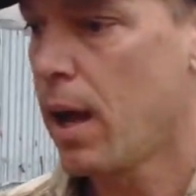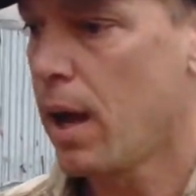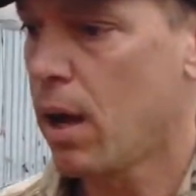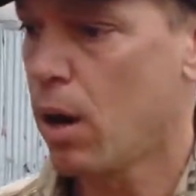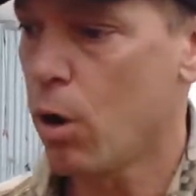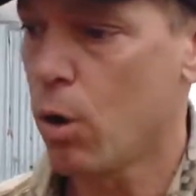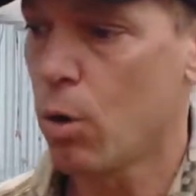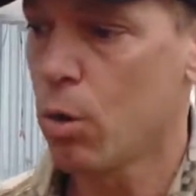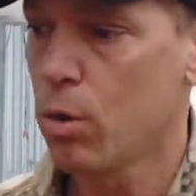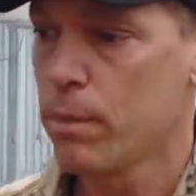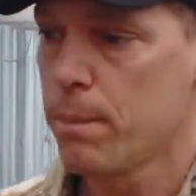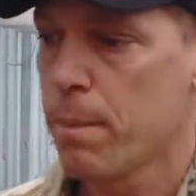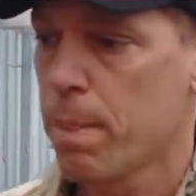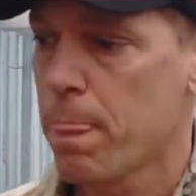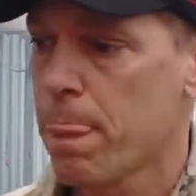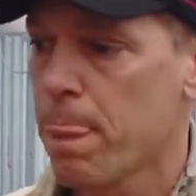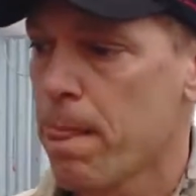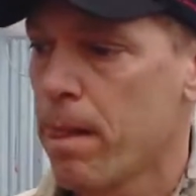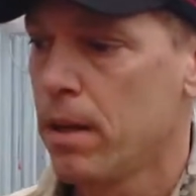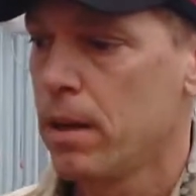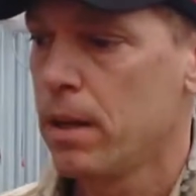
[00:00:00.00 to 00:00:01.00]
how
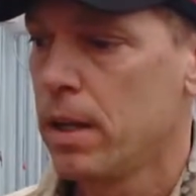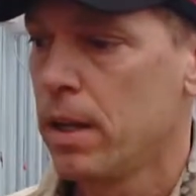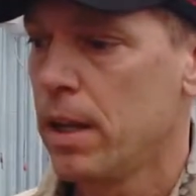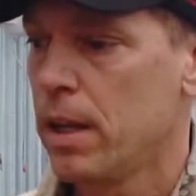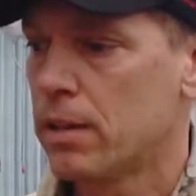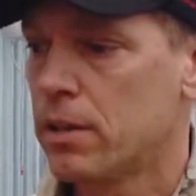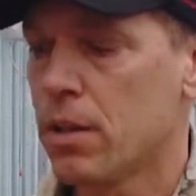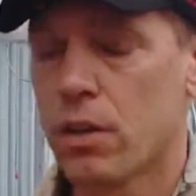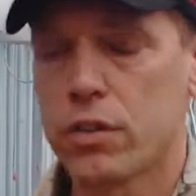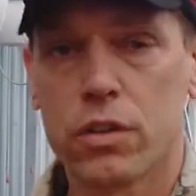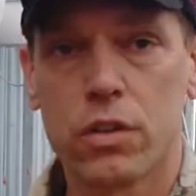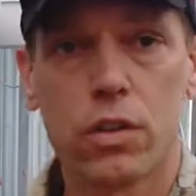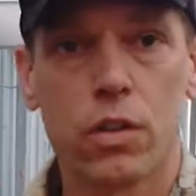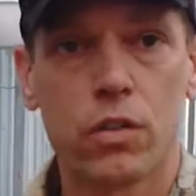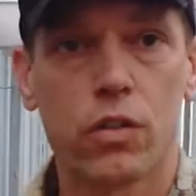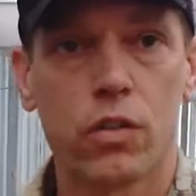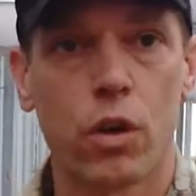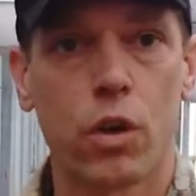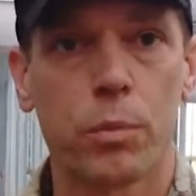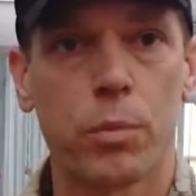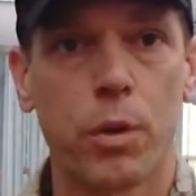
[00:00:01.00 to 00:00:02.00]
it doesn't
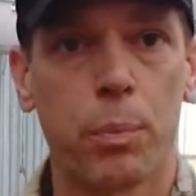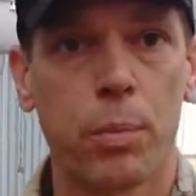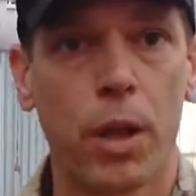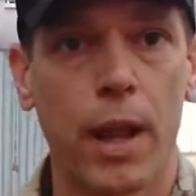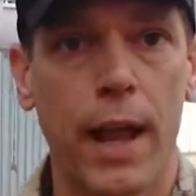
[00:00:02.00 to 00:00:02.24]
disturb the